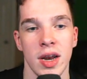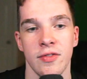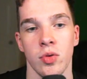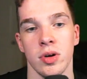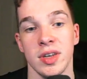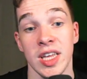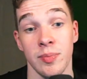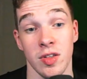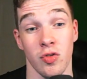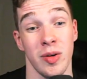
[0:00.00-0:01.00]
If you are deep,
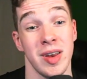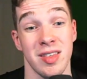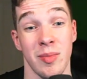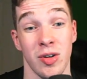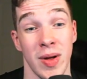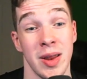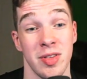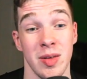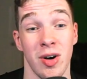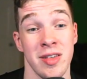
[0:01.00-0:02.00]
destroy me to summon a random
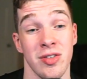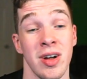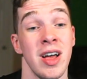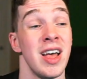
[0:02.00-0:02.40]
sea monster.